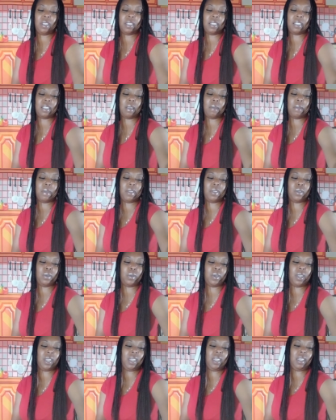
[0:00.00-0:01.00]
is coming to
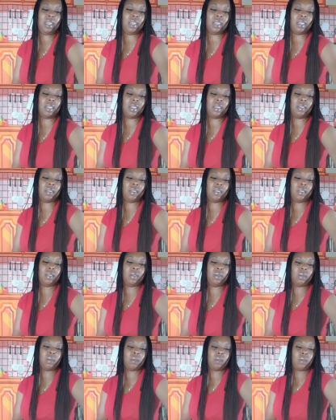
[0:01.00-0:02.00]
an end.
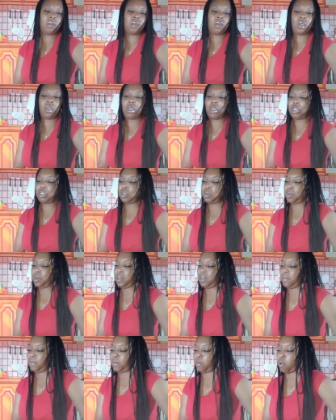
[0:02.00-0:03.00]

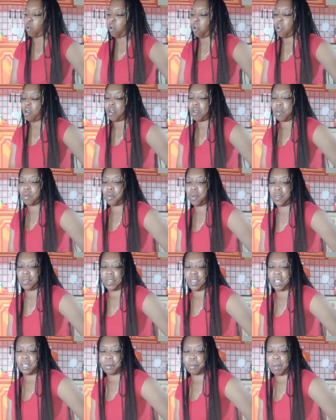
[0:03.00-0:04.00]
24
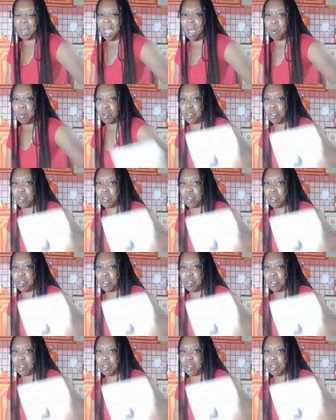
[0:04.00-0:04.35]
with this power